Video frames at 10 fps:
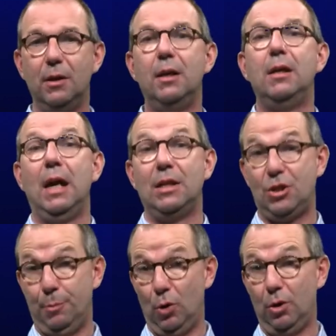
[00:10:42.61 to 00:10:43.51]
gets
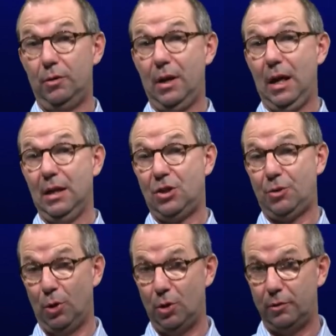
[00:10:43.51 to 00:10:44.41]
smaller and
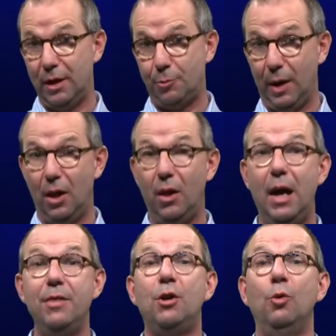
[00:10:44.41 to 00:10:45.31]
smaller as well, and
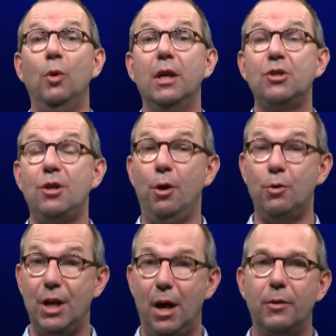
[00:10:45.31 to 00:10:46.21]
the cooling slows
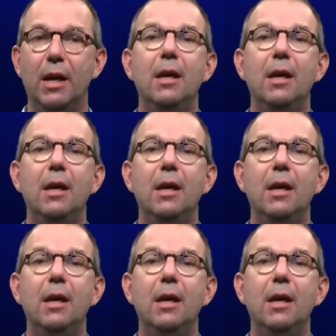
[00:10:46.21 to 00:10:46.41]
down,